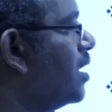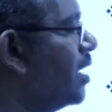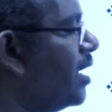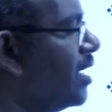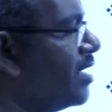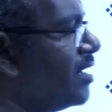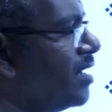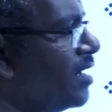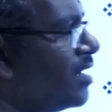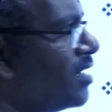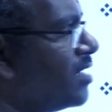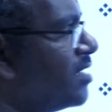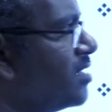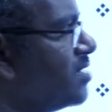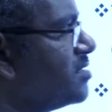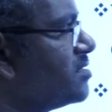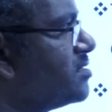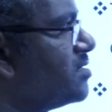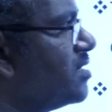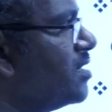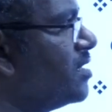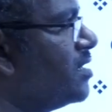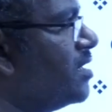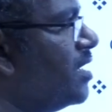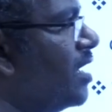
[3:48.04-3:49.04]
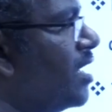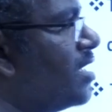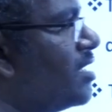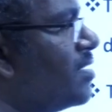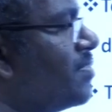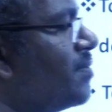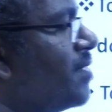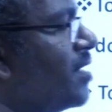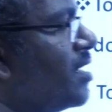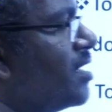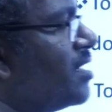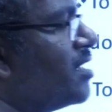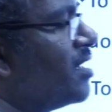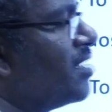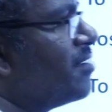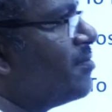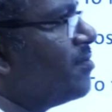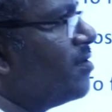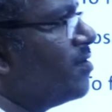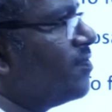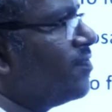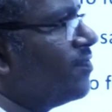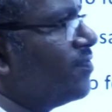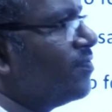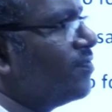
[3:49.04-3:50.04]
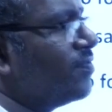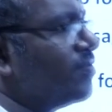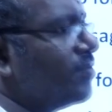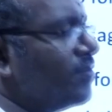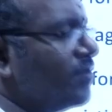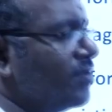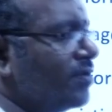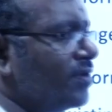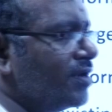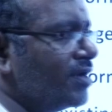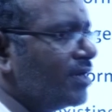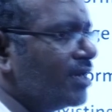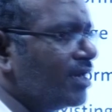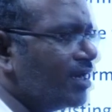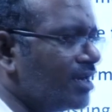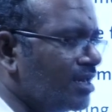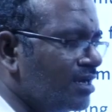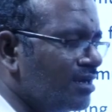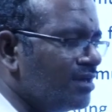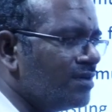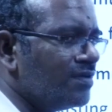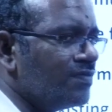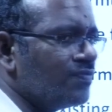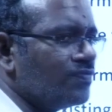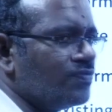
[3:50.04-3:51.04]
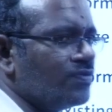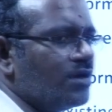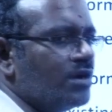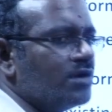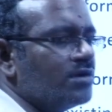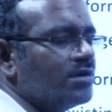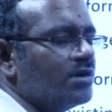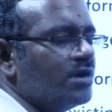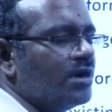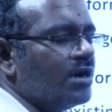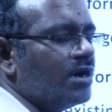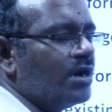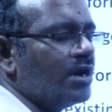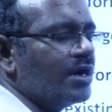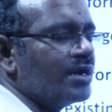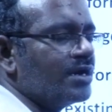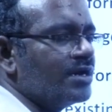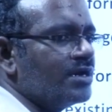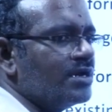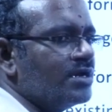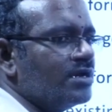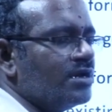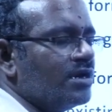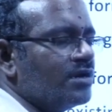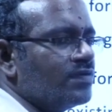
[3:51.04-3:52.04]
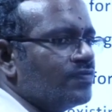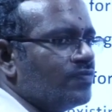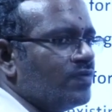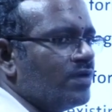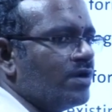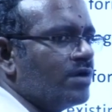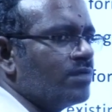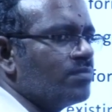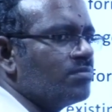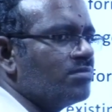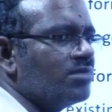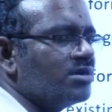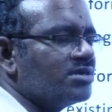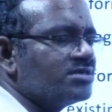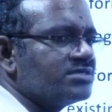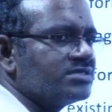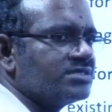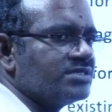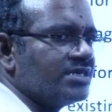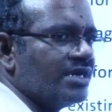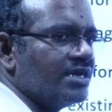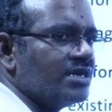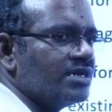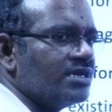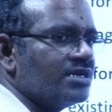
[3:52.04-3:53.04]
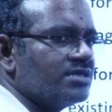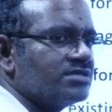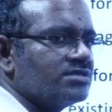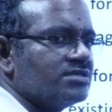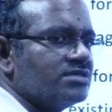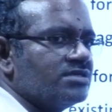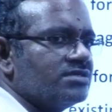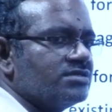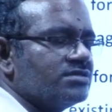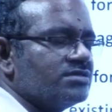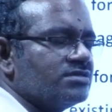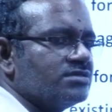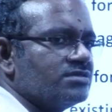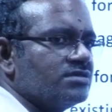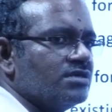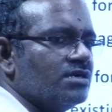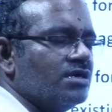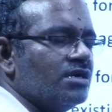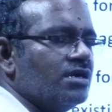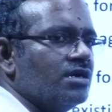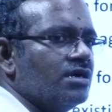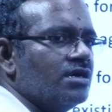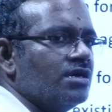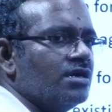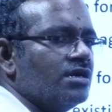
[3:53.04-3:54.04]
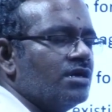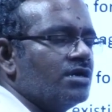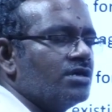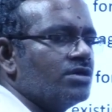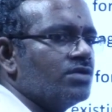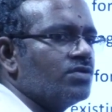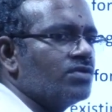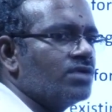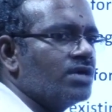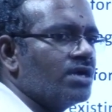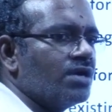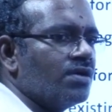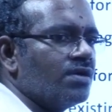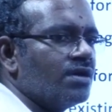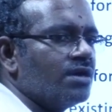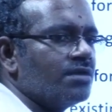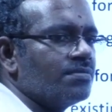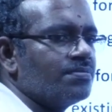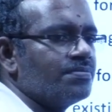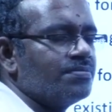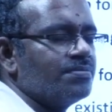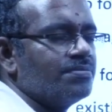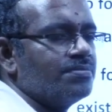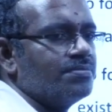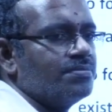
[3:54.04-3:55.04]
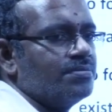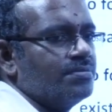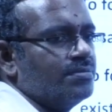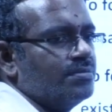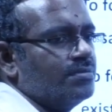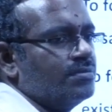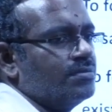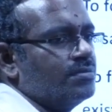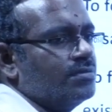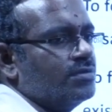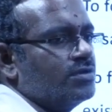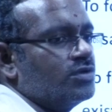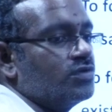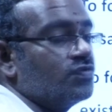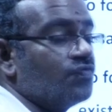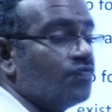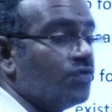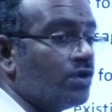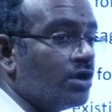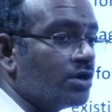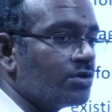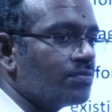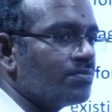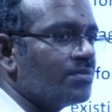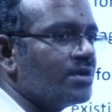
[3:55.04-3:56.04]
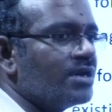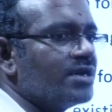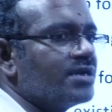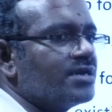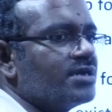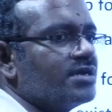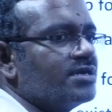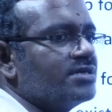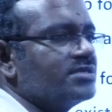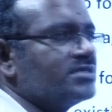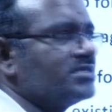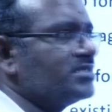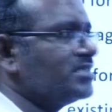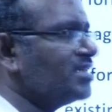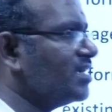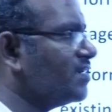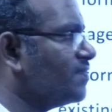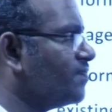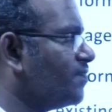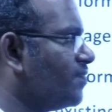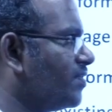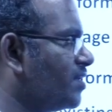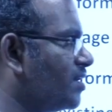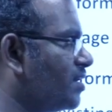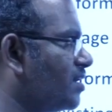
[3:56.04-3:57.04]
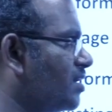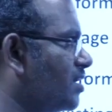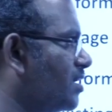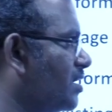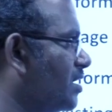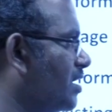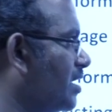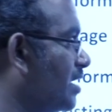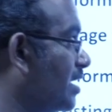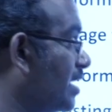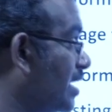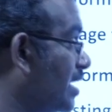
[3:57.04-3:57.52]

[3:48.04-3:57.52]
I already said ultimate aim of any R&D or formulation scientist is to formulate safe and